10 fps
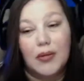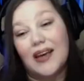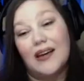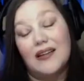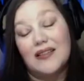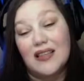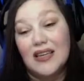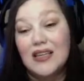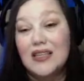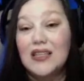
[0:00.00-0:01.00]
because
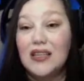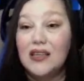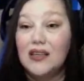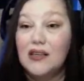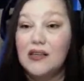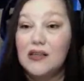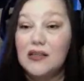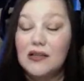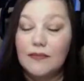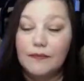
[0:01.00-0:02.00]
this
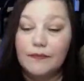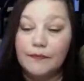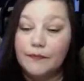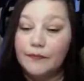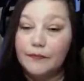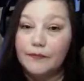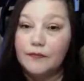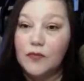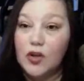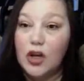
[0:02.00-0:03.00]
is mm,
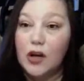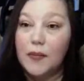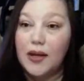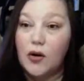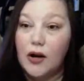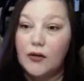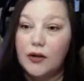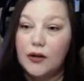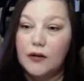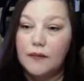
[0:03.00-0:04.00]
going to be
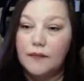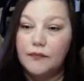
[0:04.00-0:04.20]
crowded.